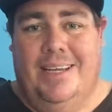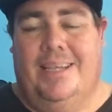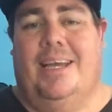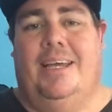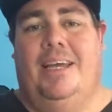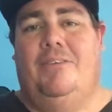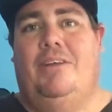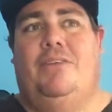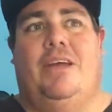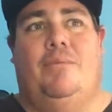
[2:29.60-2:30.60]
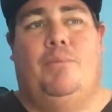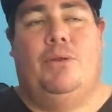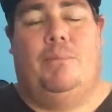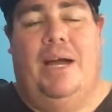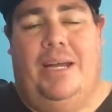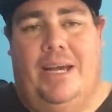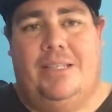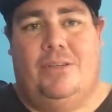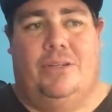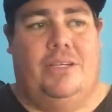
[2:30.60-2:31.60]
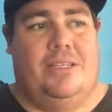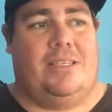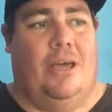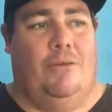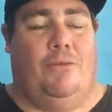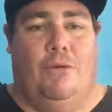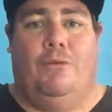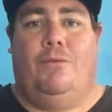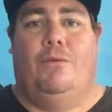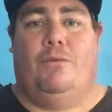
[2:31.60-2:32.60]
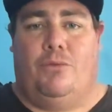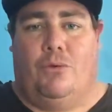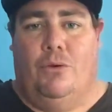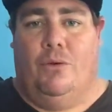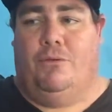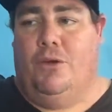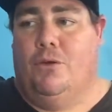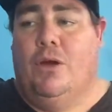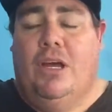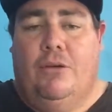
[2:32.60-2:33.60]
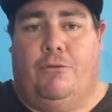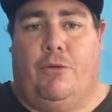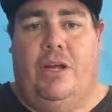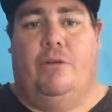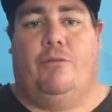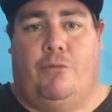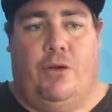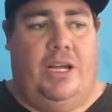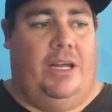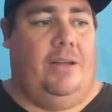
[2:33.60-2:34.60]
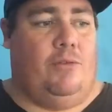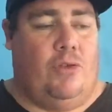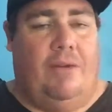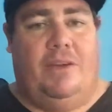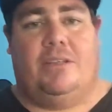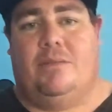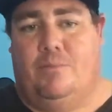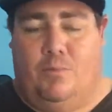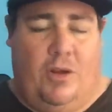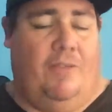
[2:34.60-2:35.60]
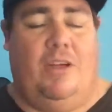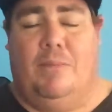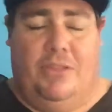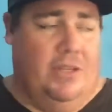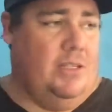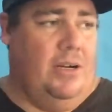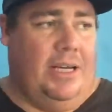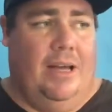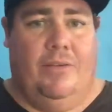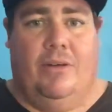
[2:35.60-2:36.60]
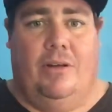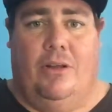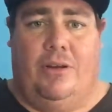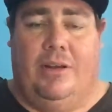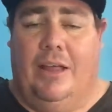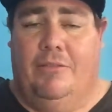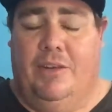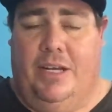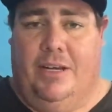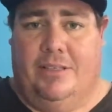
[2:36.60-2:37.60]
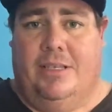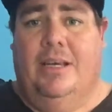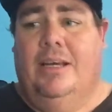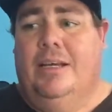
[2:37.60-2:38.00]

Okay, even if you don't put the paid ads on, you just go through a few free traffic methods that I cover in a lot of other videos